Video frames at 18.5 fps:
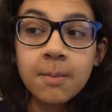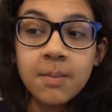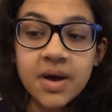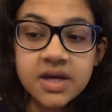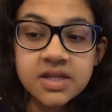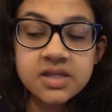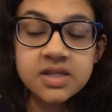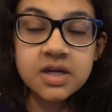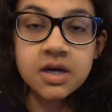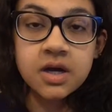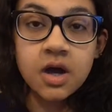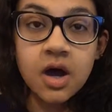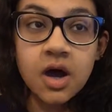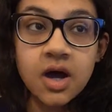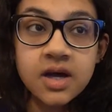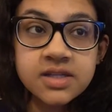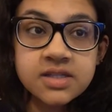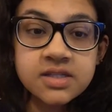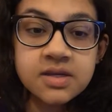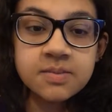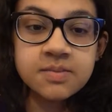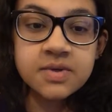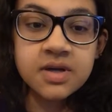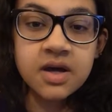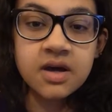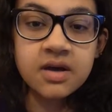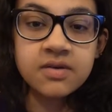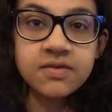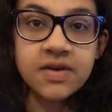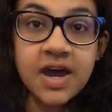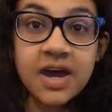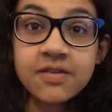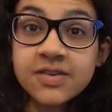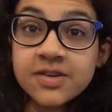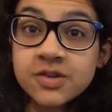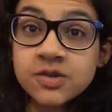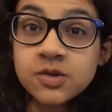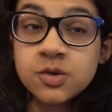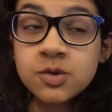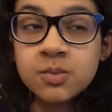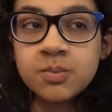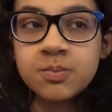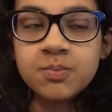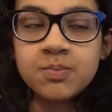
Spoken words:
But the concept of having to do